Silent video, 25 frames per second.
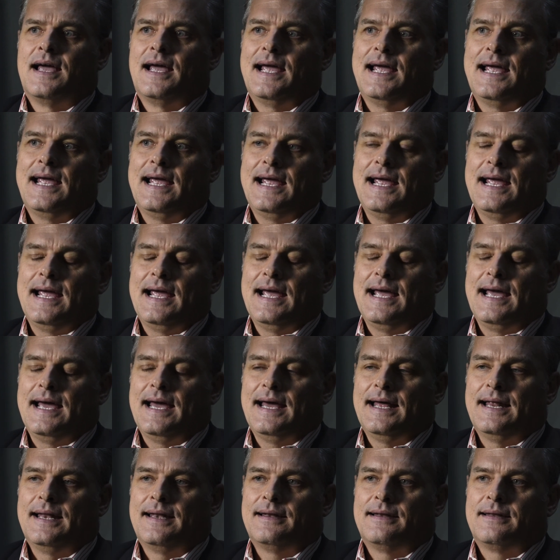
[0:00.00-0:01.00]

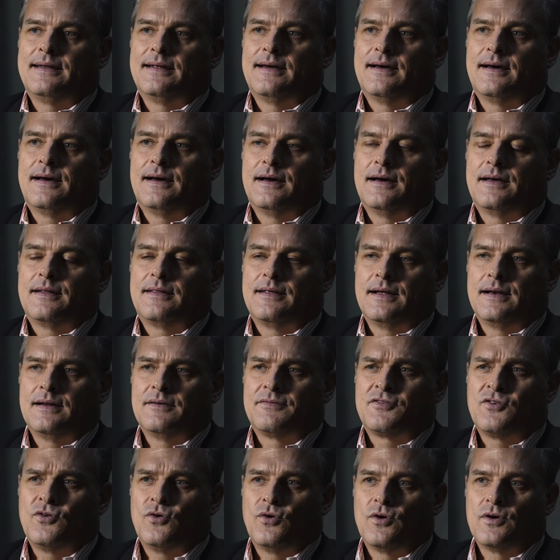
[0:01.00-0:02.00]
And uh, then,
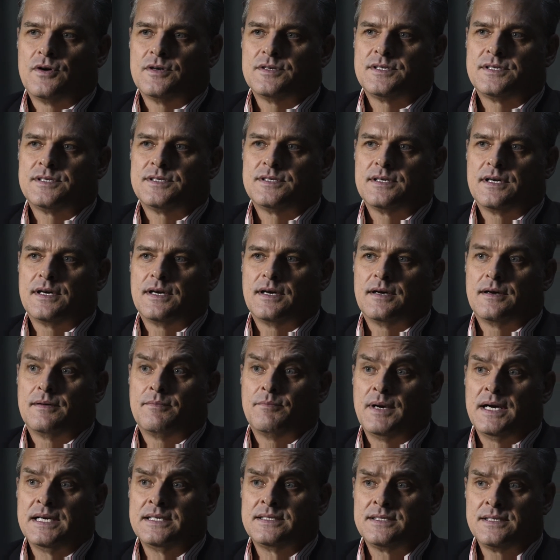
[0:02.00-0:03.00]
of course, uh,
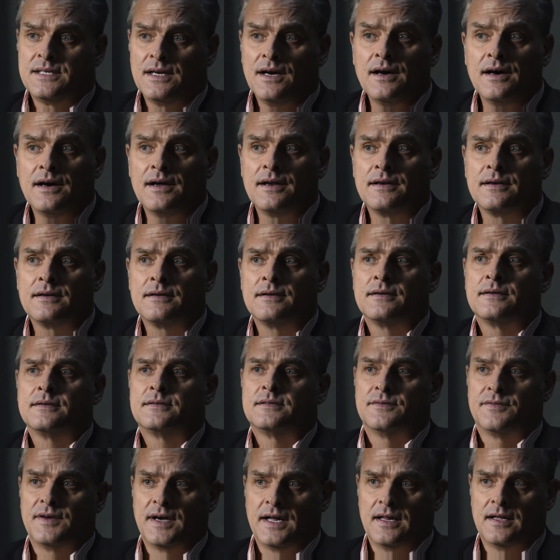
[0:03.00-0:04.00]
my son
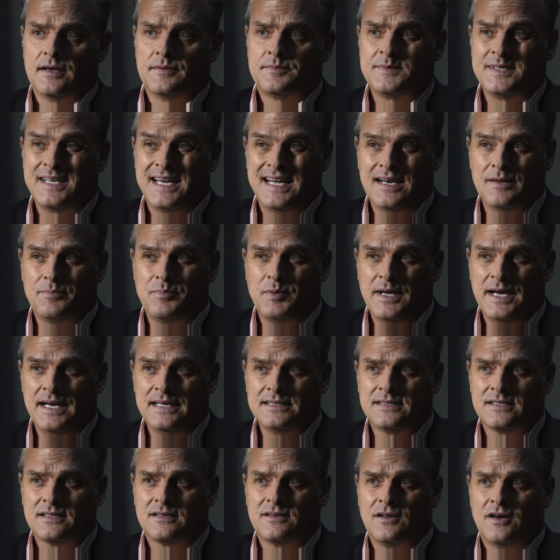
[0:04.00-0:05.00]
developed
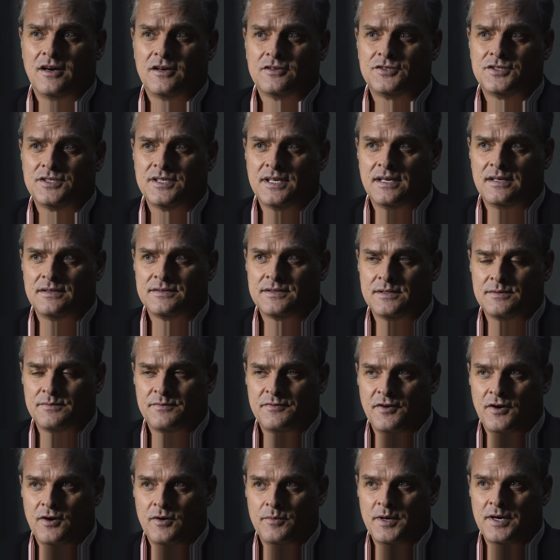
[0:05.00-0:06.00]
anaplastic large cell
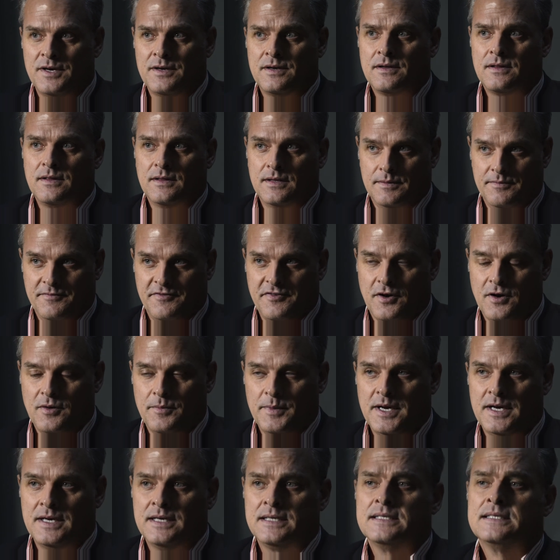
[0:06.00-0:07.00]
lymphoma,
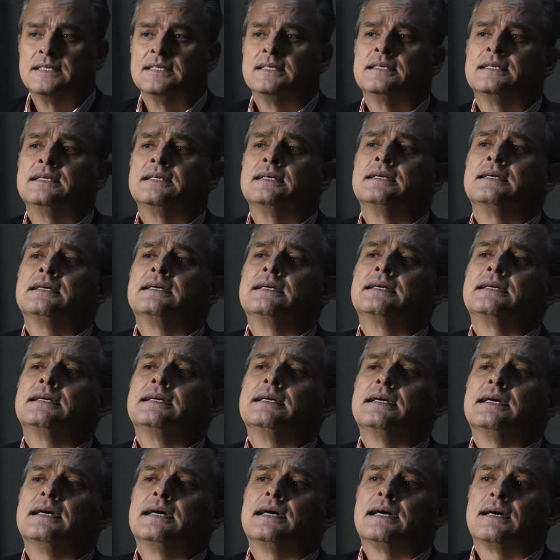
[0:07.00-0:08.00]
lymphoma uh,
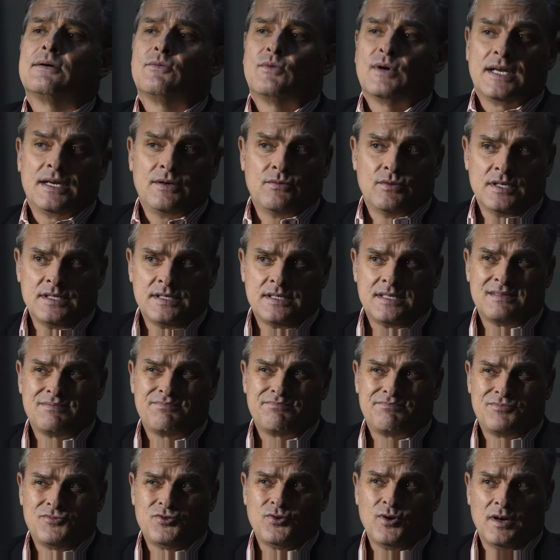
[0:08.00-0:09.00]
when he was
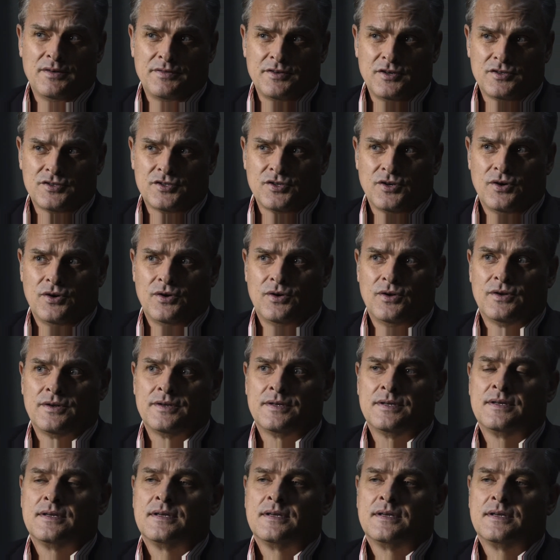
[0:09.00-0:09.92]
twelve years old,